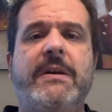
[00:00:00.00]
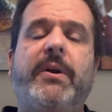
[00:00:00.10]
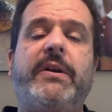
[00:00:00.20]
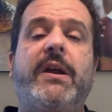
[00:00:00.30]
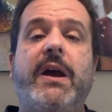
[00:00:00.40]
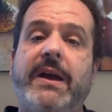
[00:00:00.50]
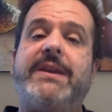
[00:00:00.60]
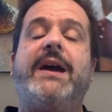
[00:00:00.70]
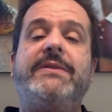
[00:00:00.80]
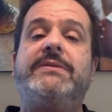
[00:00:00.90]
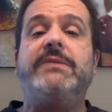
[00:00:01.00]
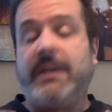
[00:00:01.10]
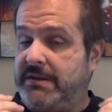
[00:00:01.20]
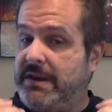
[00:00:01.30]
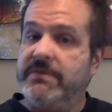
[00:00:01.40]
But again,
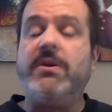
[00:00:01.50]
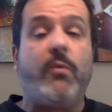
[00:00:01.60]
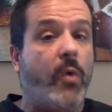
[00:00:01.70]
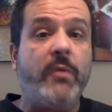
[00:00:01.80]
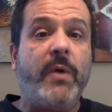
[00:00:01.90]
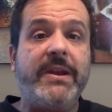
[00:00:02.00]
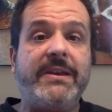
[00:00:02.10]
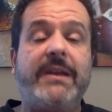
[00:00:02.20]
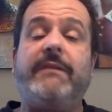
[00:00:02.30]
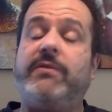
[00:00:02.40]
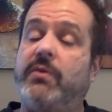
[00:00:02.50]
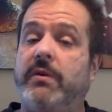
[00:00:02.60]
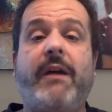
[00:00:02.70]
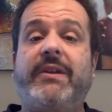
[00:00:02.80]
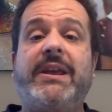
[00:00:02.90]
giving you one way to get, if you
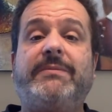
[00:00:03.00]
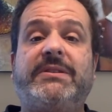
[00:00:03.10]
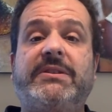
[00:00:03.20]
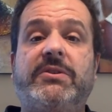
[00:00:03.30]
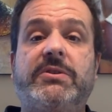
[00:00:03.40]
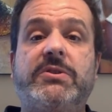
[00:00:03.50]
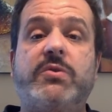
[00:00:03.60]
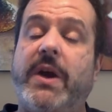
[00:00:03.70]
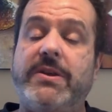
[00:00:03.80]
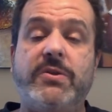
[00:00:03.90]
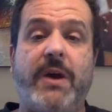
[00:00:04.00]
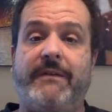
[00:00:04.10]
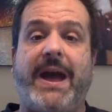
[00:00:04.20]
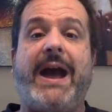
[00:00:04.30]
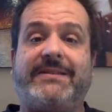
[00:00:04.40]
have an AMC near you and you
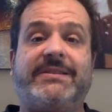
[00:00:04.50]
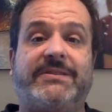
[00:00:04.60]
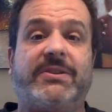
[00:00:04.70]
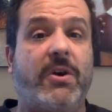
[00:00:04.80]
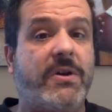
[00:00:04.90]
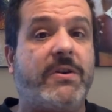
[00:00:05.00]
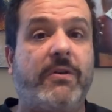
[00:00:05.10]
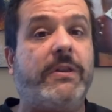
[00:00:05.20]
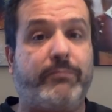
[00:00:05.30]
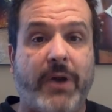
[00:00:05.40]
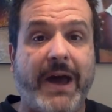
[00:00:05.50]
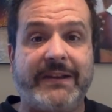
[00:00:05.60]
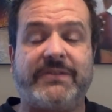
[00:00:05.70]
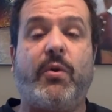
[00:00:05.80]
have access to Coca-Cola products,